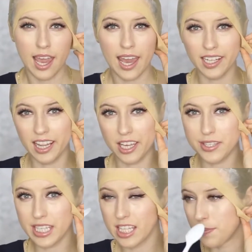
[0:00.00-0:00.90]
And I like
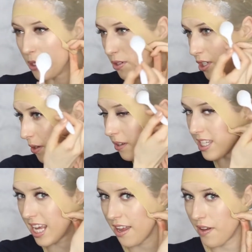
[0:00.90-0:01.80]
using the spoon too,
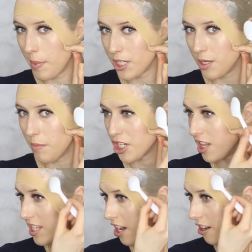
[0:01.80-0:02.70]
because say if I put too much
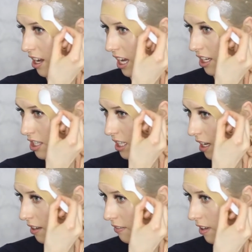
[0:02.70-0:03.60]
in this area, I can just
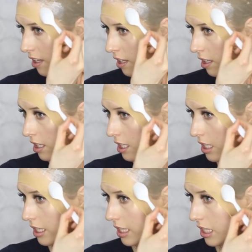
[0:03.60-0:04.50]
kind of
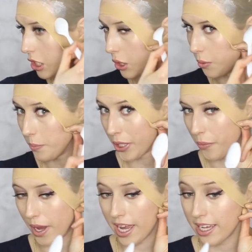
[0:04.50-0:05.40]
scoop it
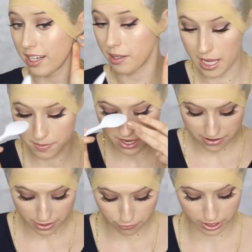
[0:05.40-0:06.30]
away and it keeps
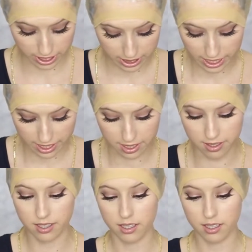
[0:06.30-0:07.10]
everything really clean.